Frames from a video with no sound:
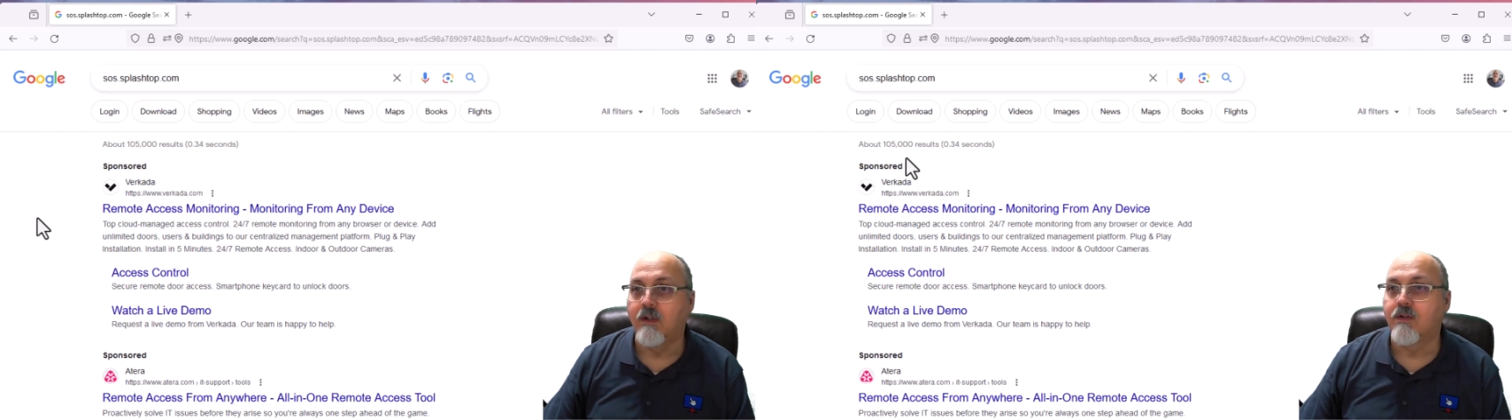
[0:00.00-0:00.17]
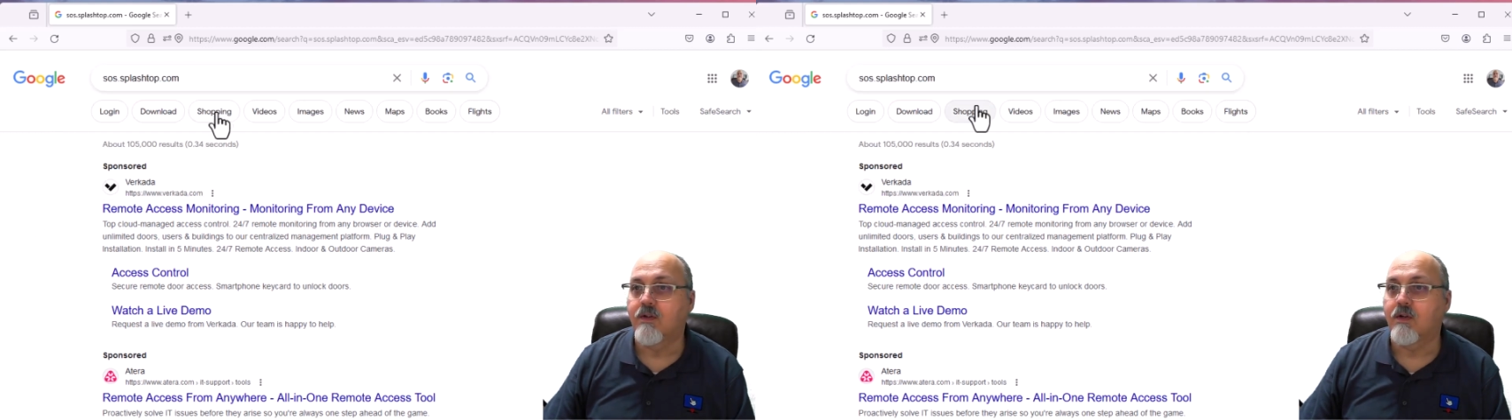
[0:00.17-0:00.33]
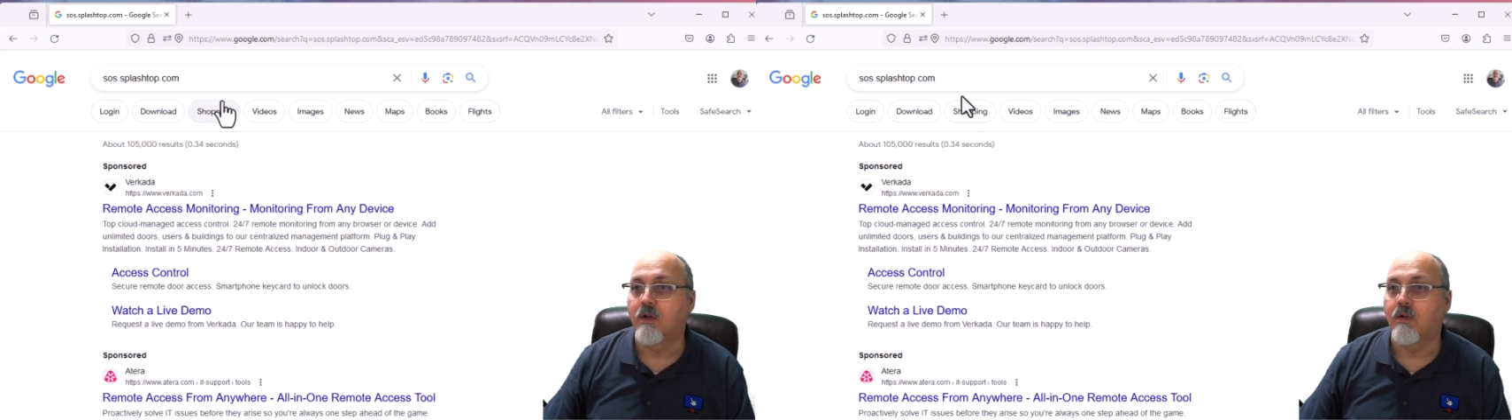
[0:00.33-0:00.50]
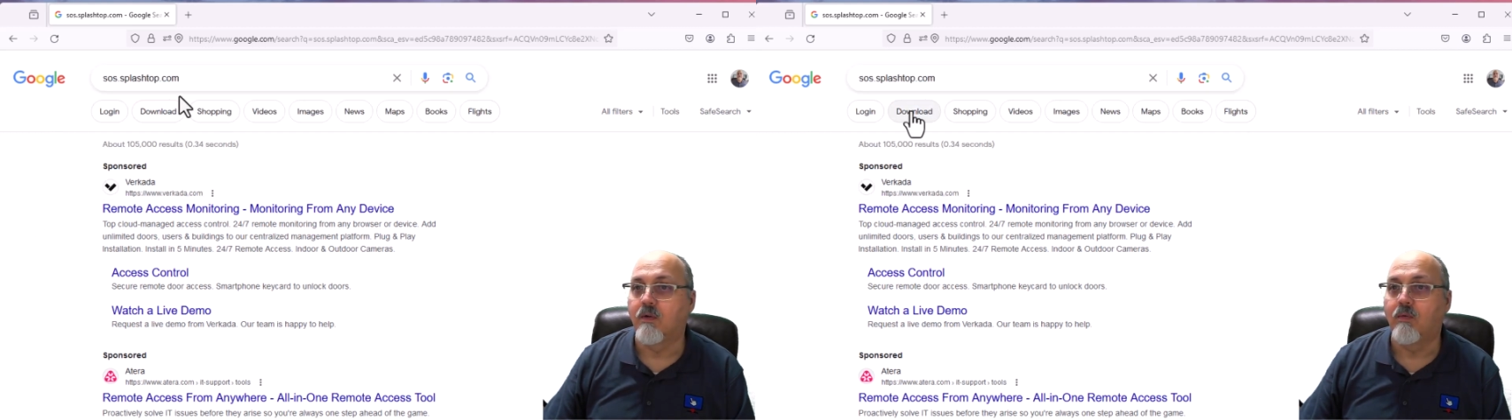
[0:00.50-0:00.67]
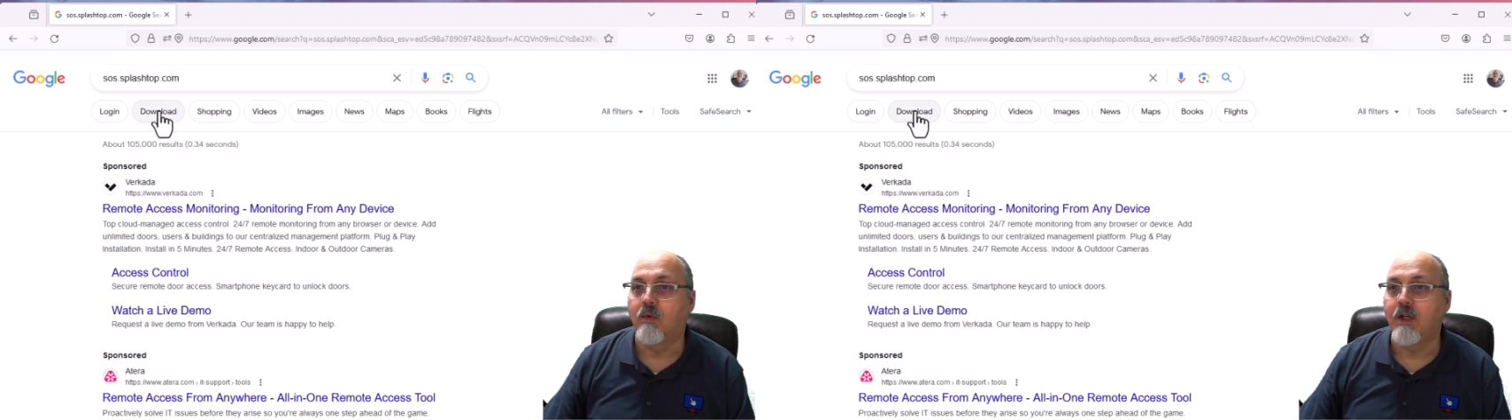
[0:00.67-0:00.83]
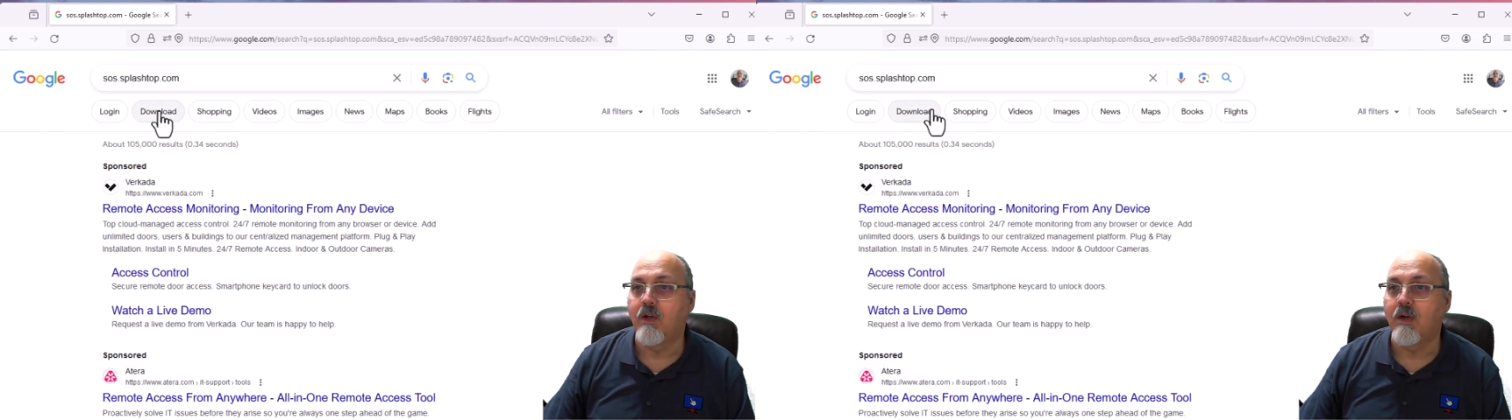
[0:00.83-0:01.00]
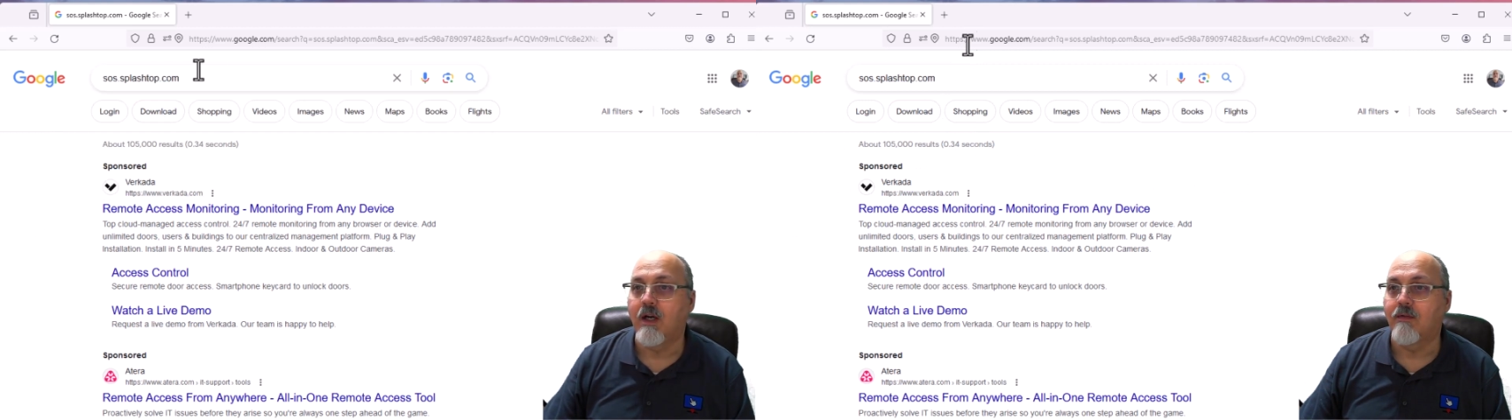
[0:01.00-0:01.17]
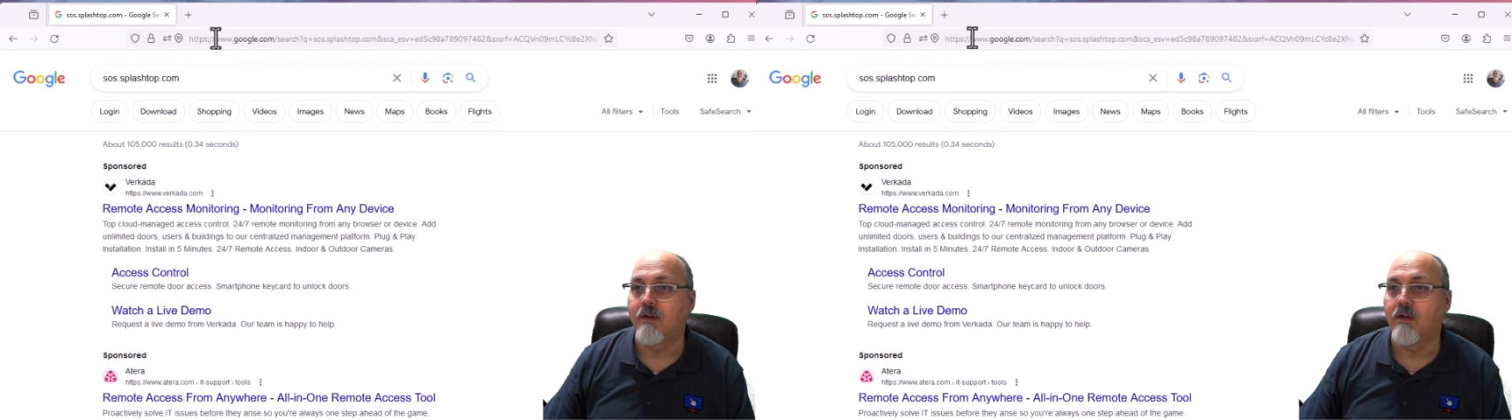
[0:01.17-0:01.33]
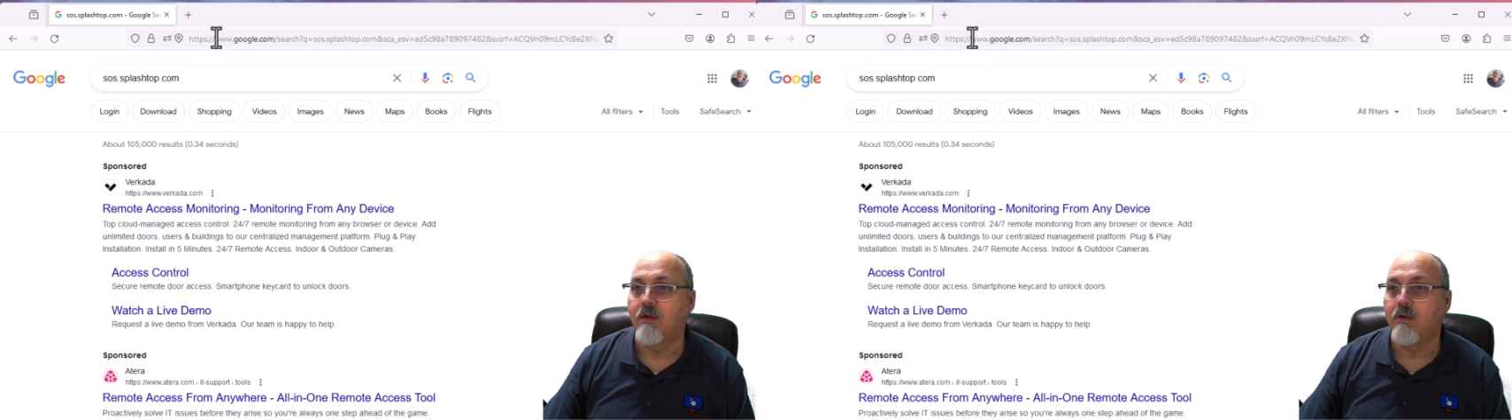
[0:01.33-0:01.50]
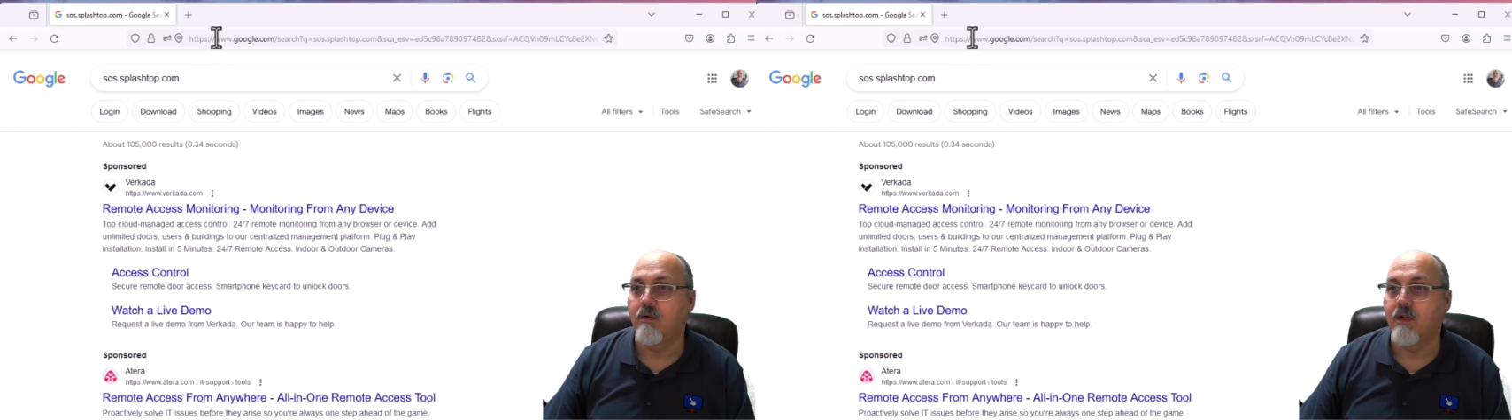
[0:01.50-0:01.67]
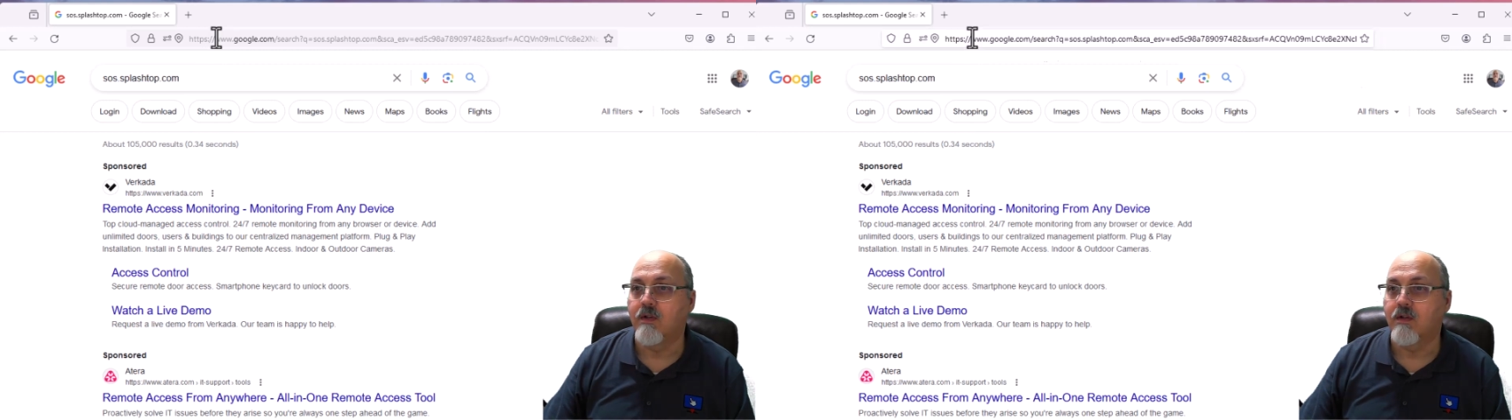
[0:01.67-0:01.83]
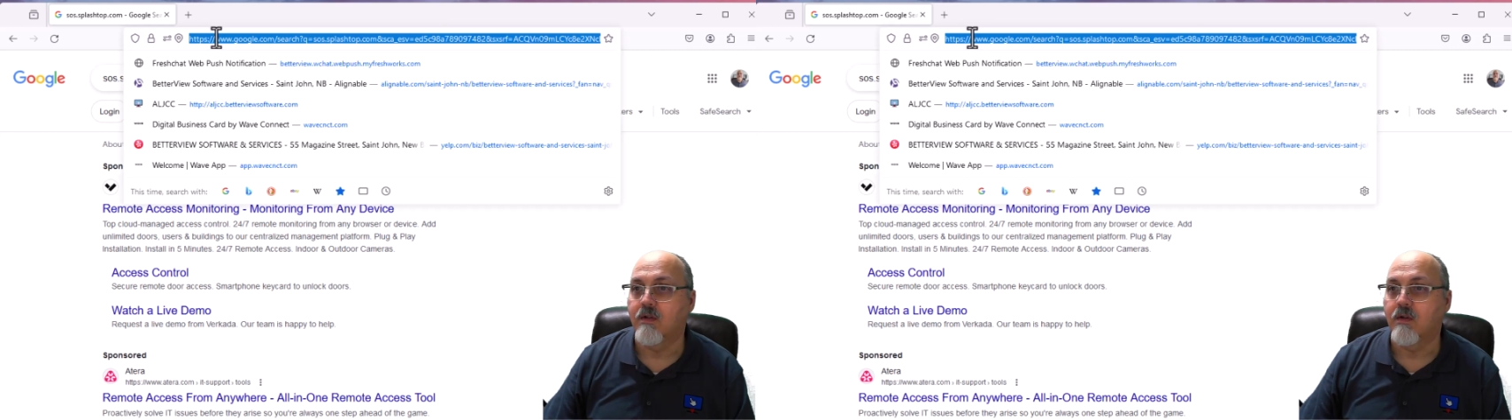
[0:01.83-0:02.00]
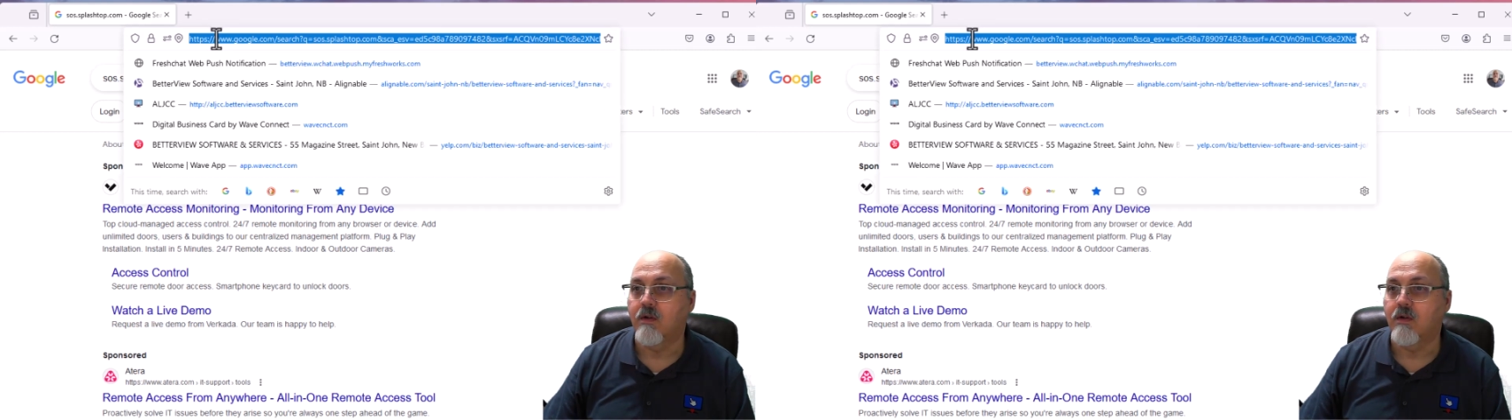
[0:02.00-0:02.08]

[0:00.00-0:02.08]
So what you have to do is